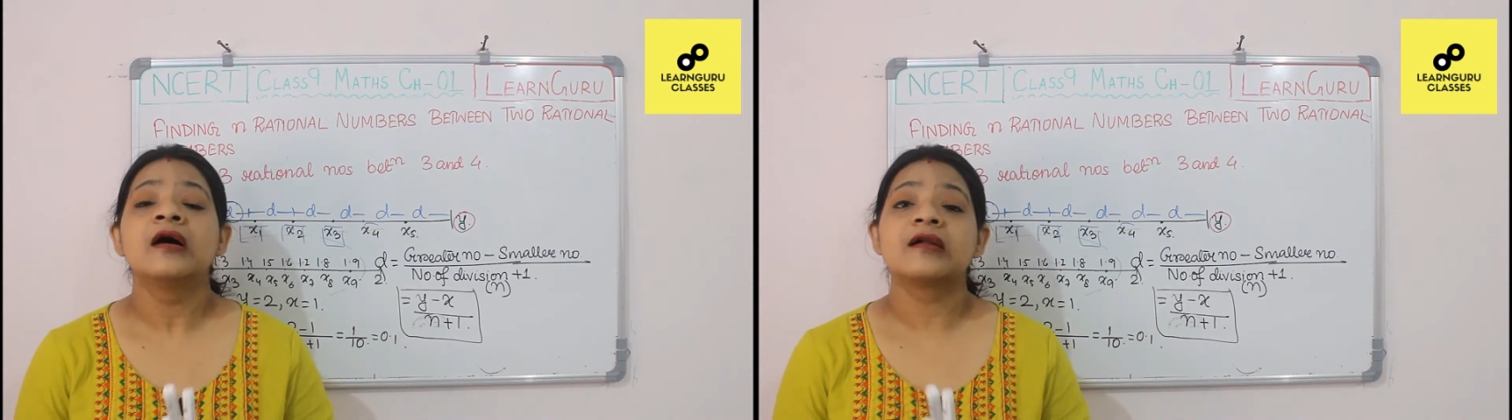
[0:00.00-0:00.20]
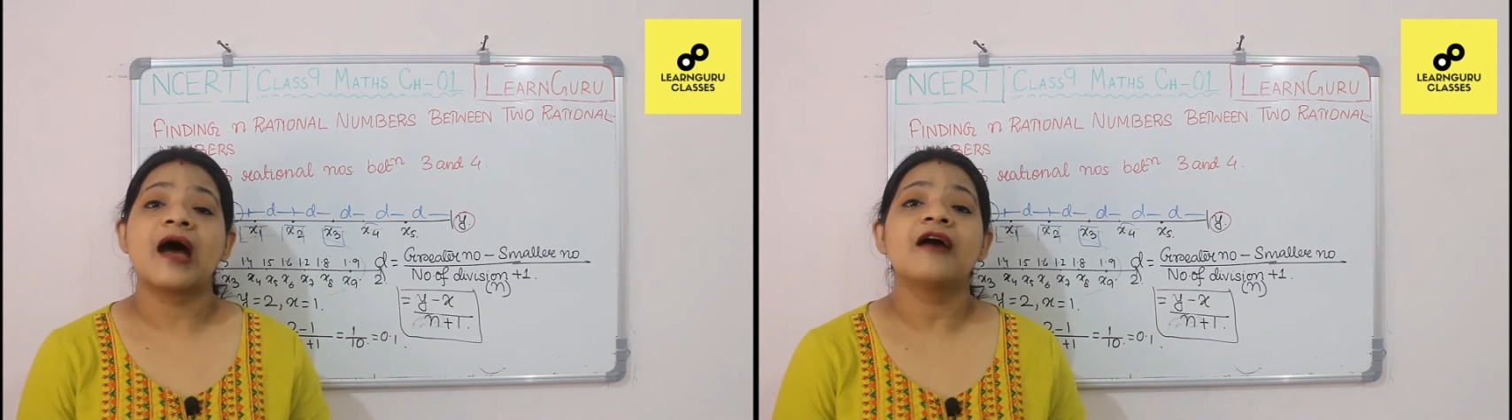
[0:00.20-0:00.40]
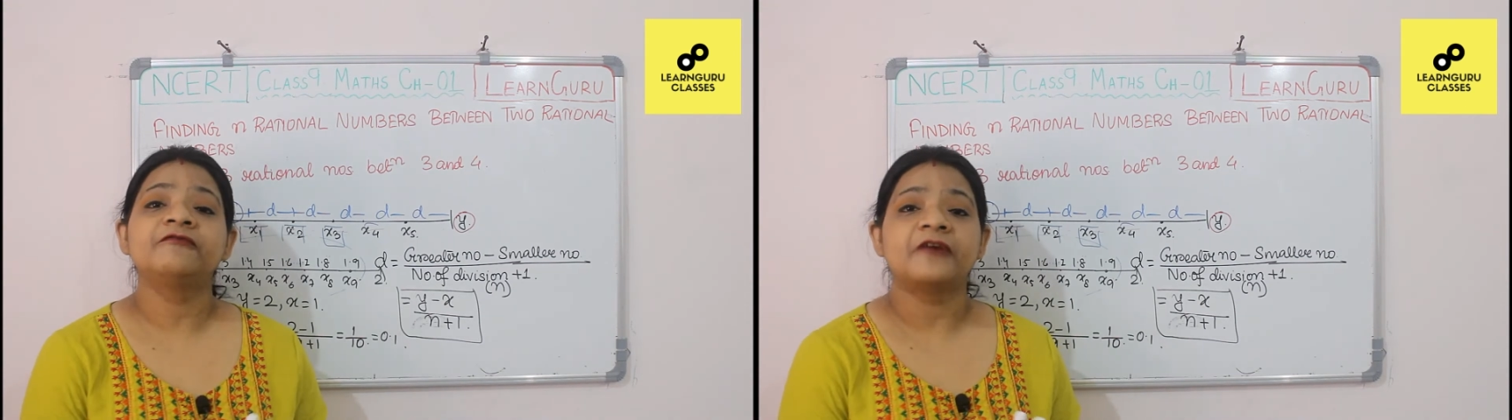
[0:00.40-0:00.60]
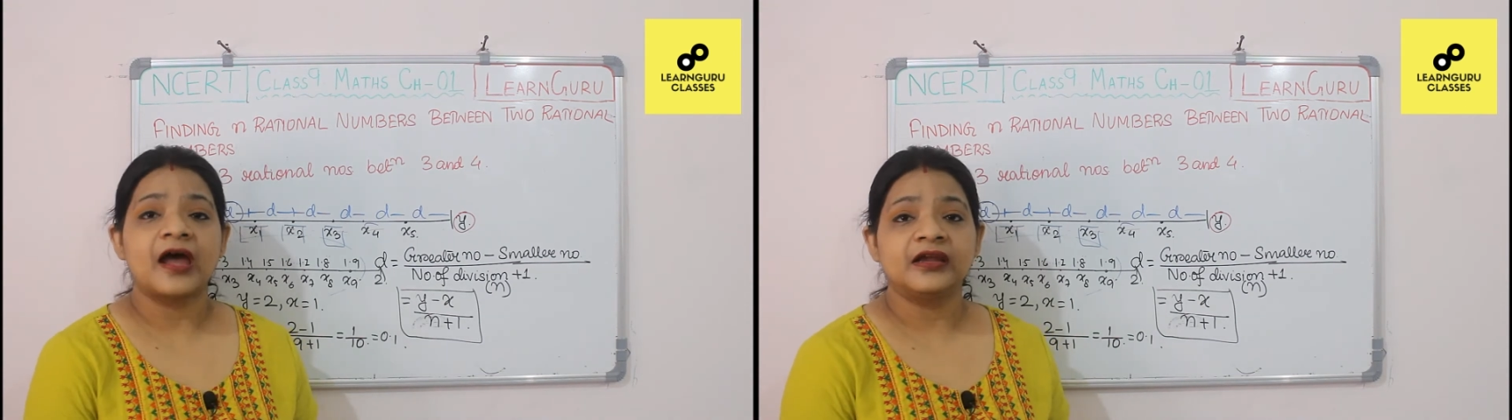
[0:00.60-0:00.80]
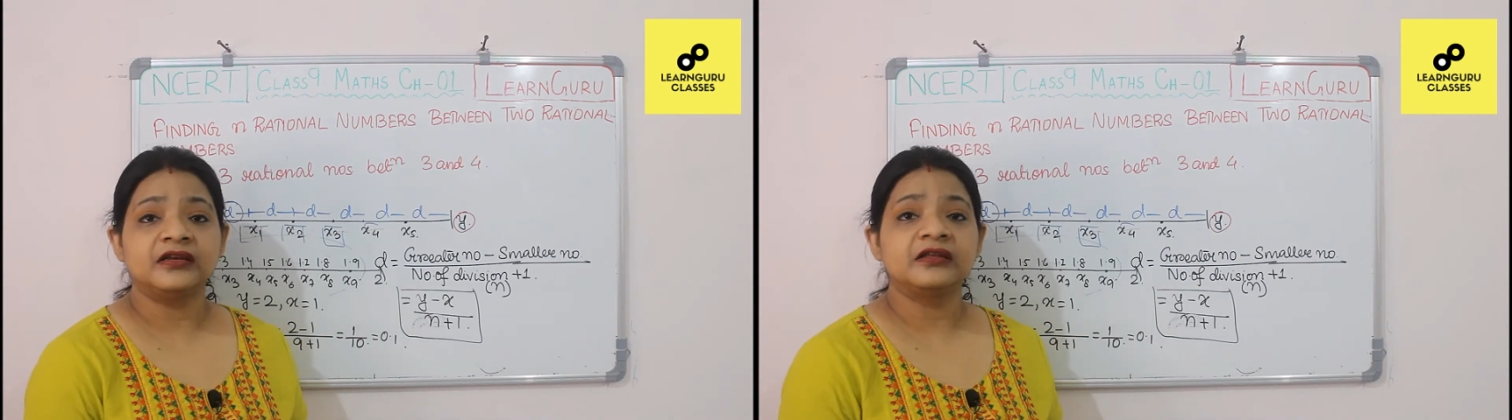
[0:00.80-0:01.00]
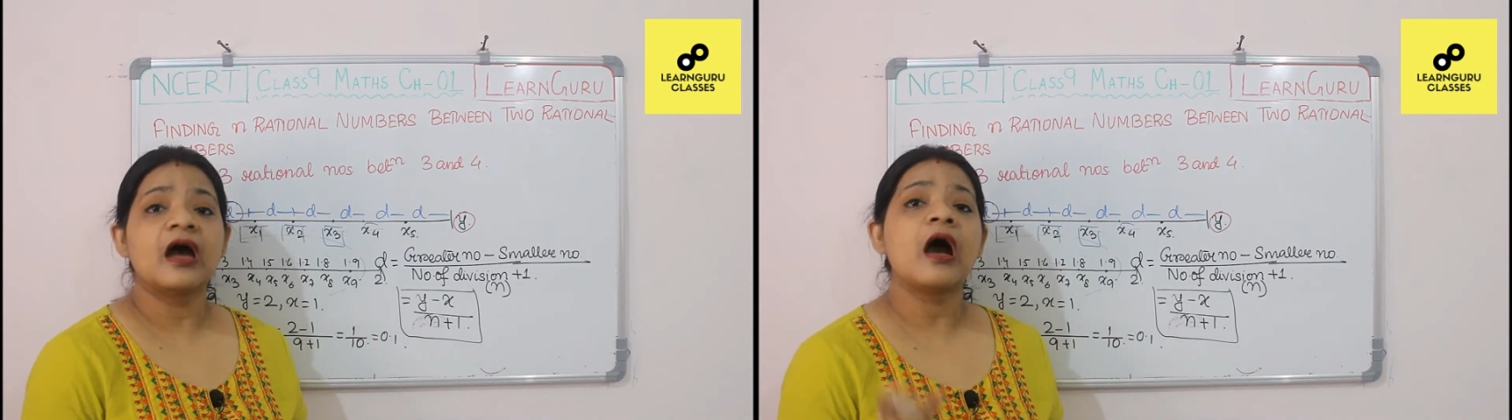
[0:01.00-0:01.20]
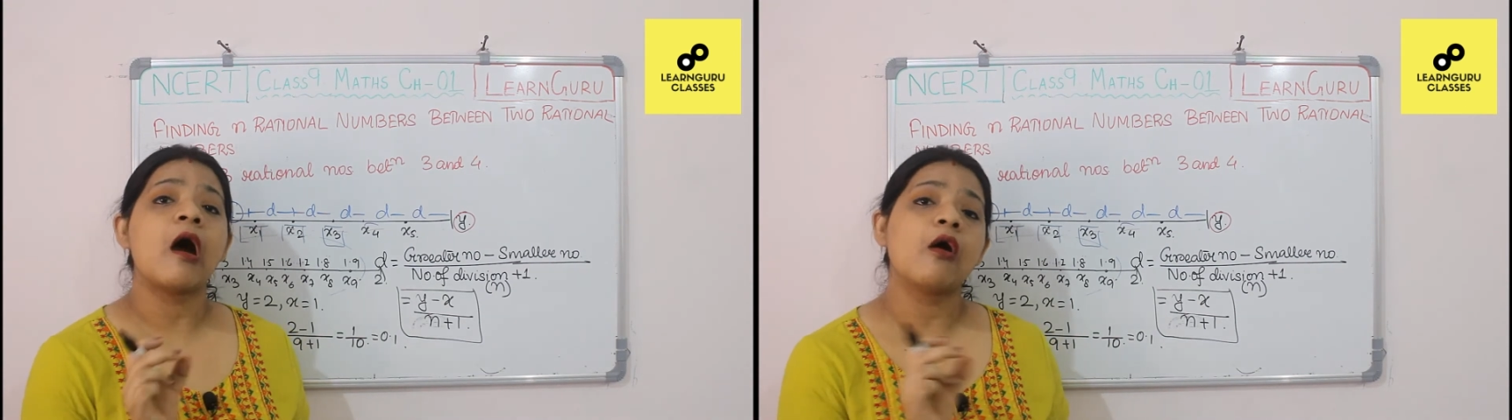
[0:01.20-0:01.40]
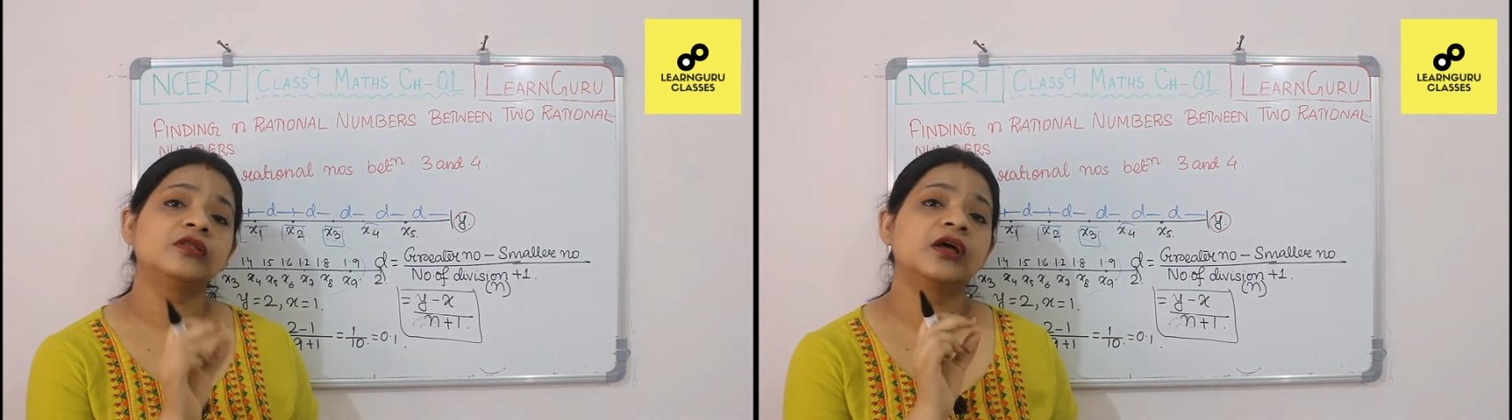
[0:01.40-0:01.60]
rough idea
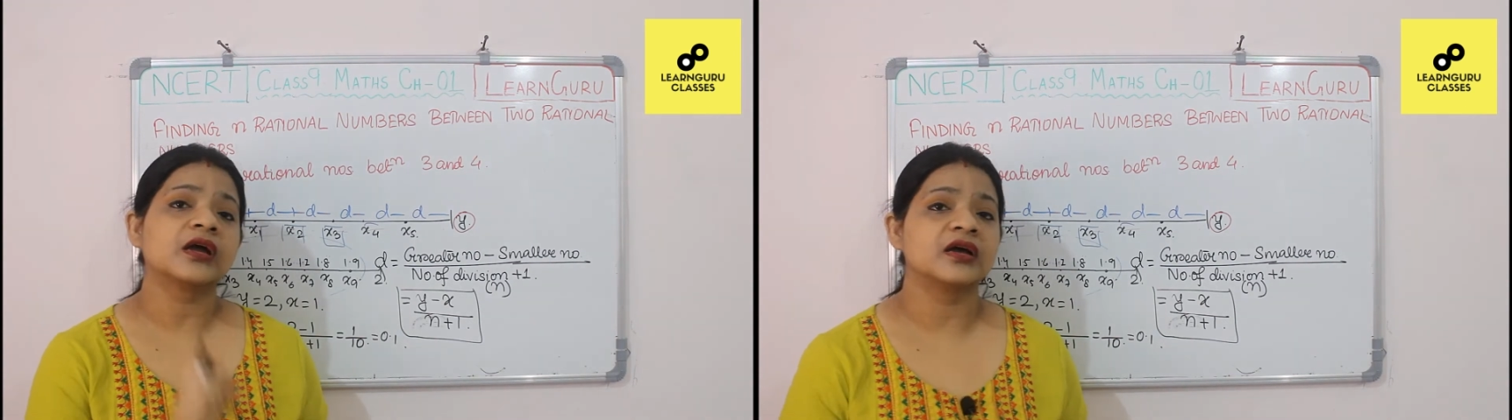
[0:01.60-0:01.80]
how the